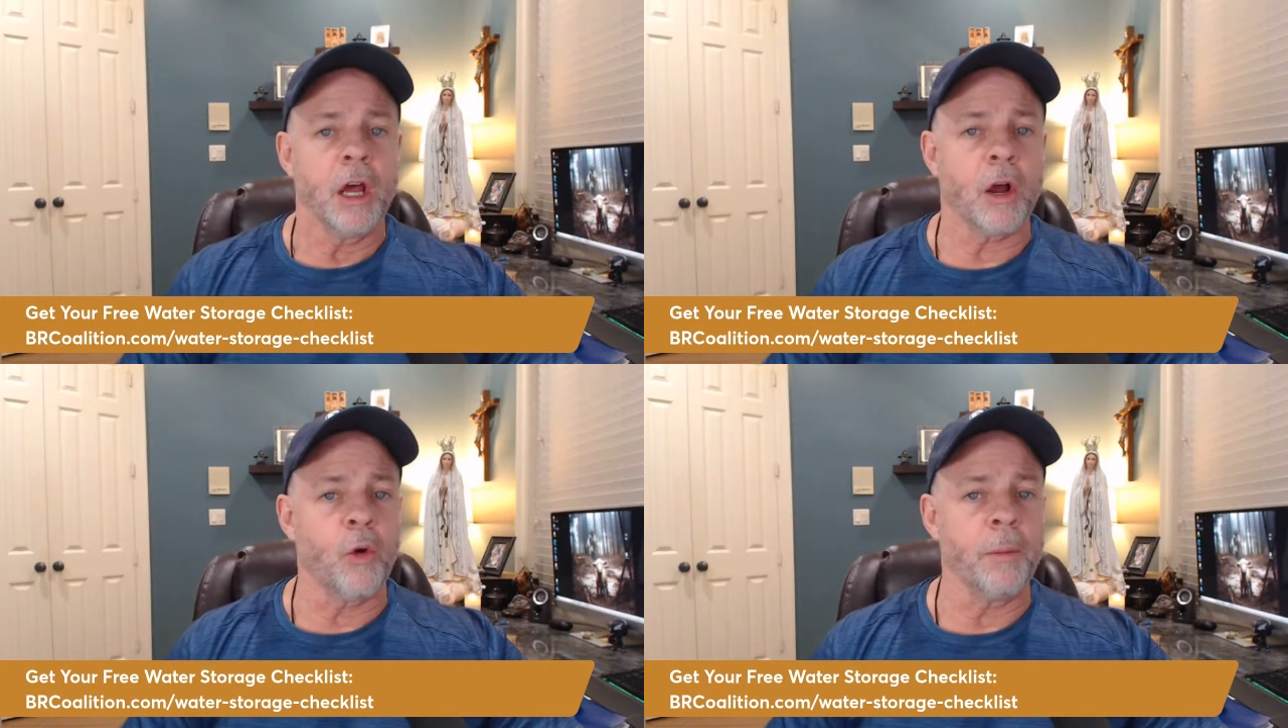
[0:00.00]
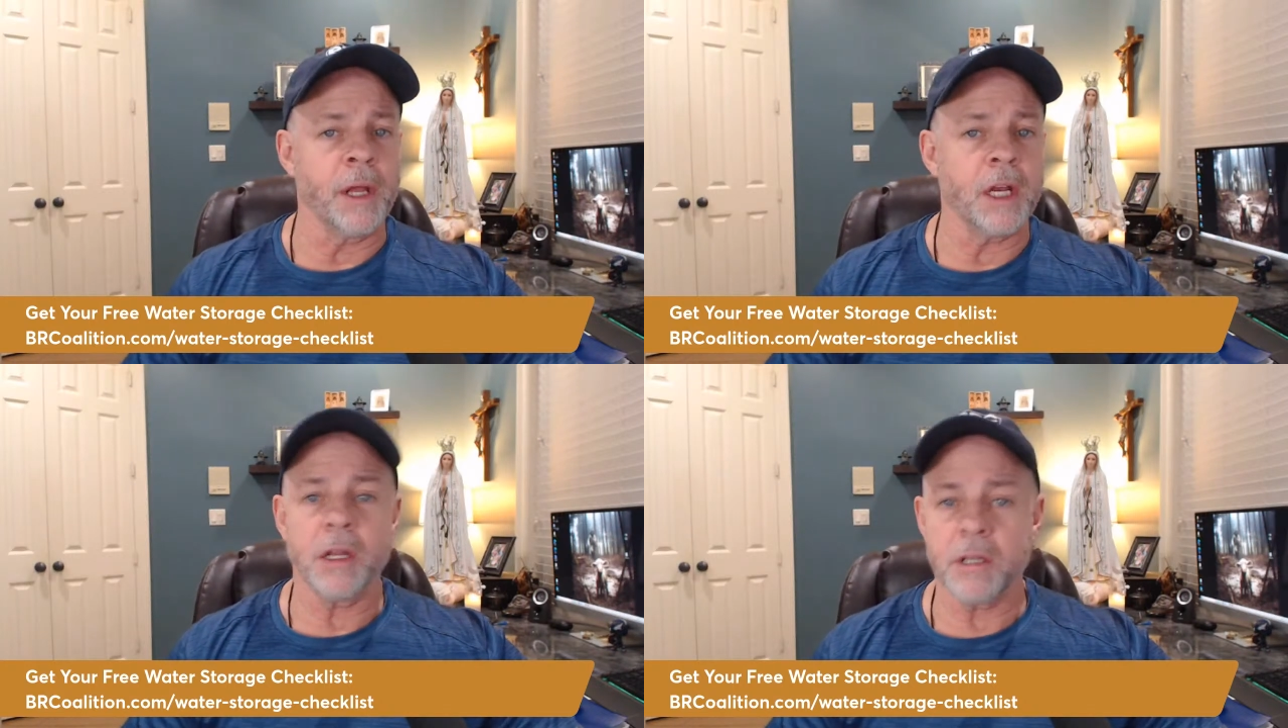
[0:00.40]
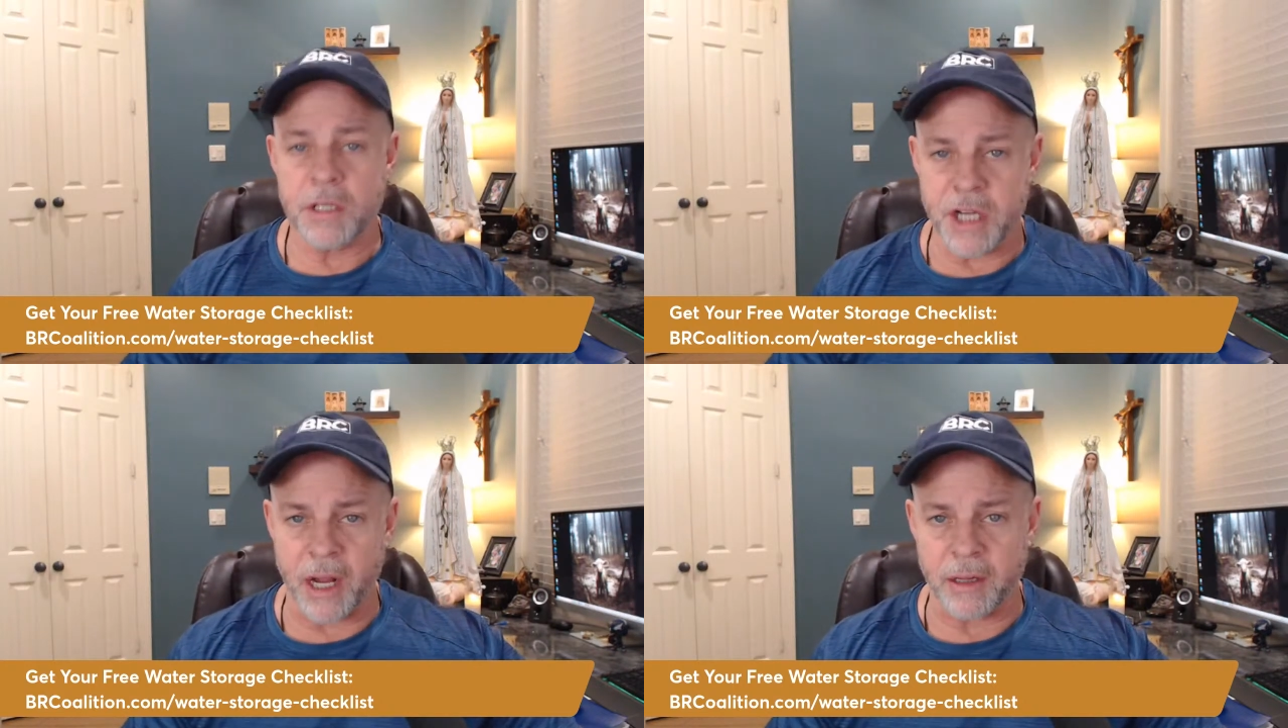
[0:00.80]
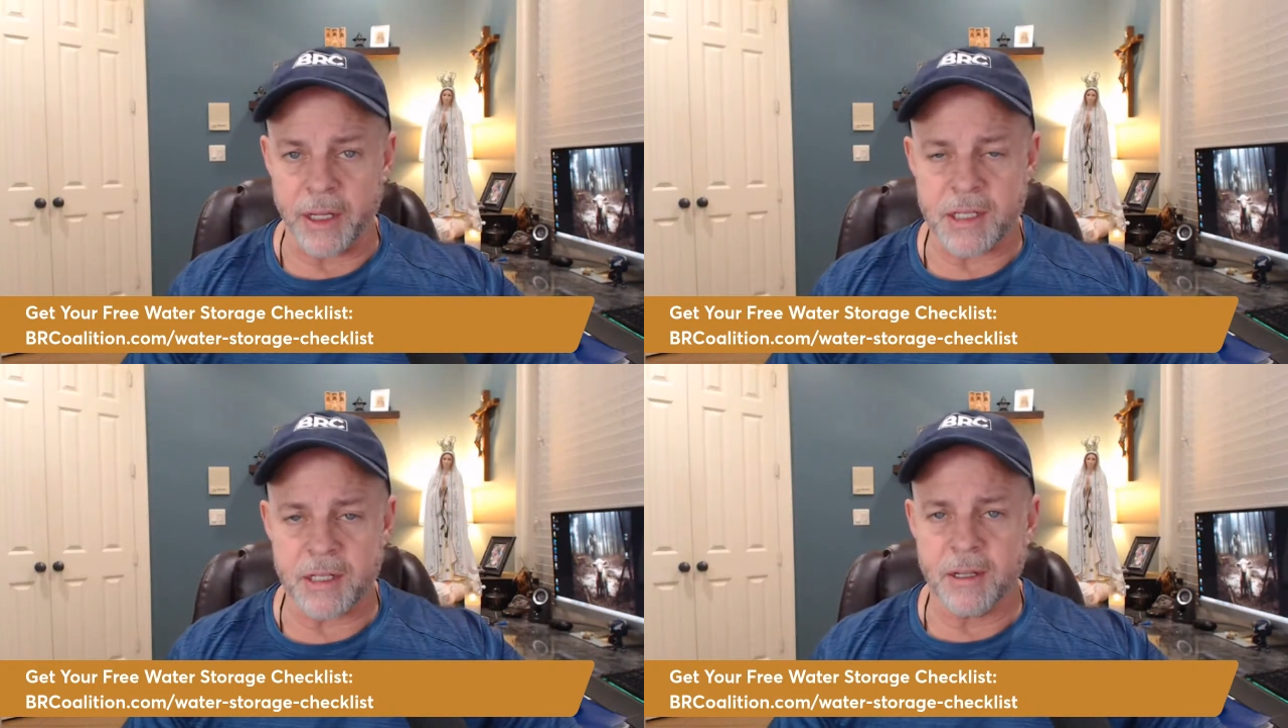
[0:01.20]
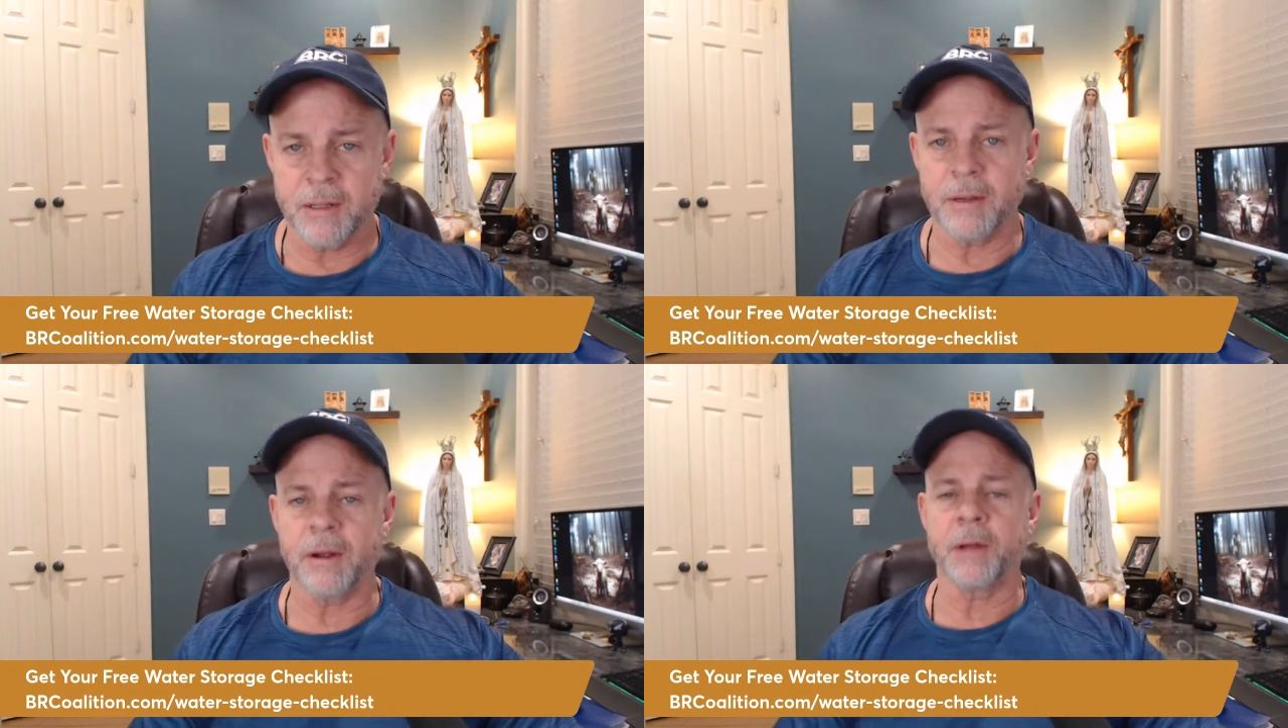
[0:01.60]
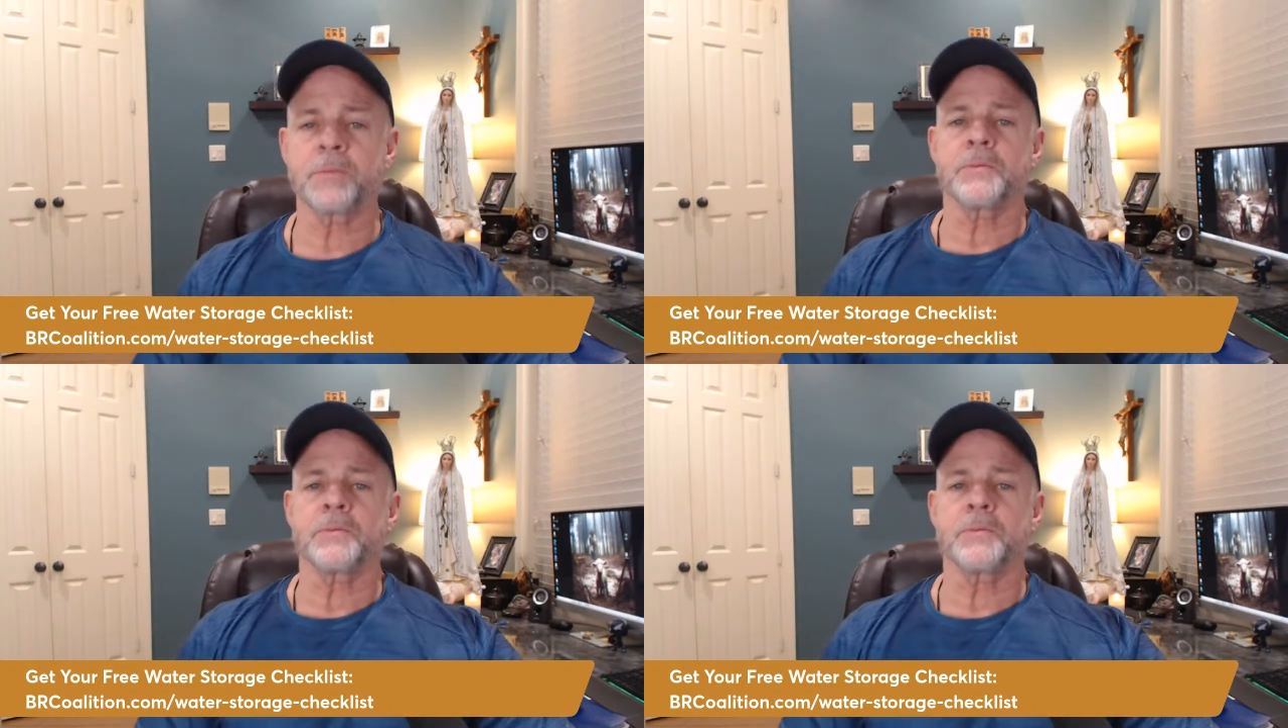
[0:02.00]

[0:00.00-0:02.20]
equipment checklist. All right.